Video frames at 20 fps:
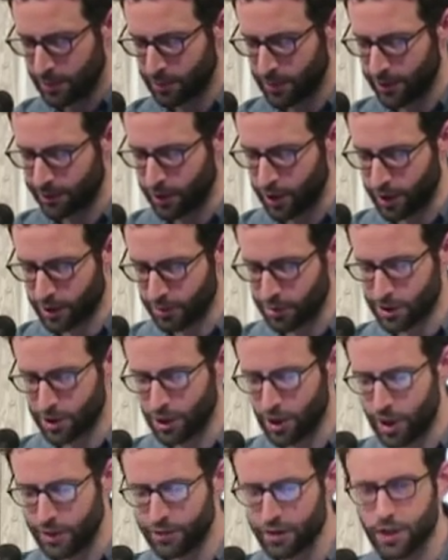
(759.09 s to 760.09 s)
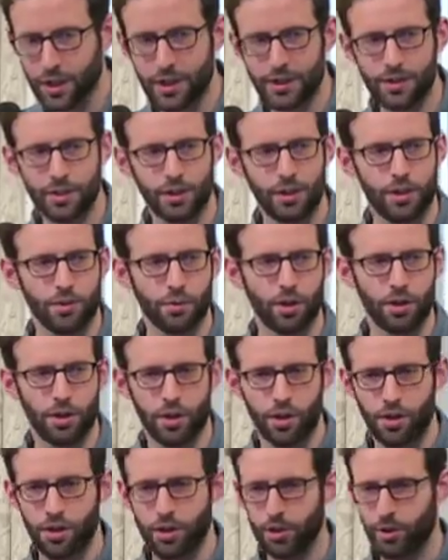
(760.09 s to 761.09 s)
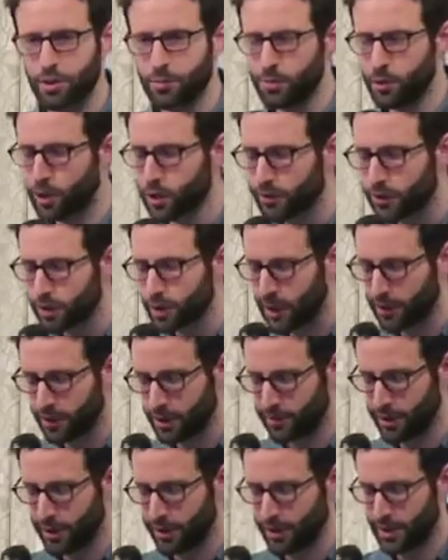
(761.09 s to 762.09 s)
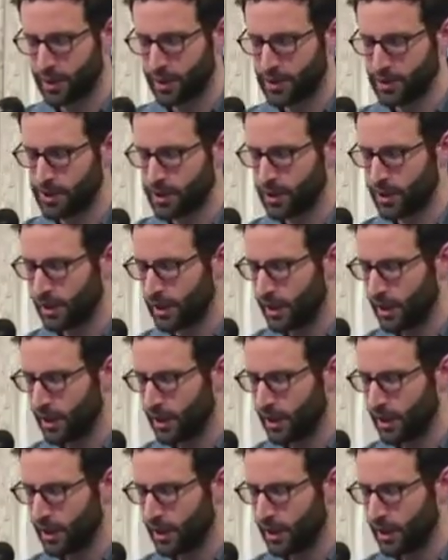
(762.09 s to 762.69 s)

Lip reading: My father was a novelist, and he wrote a beautiful novel about this.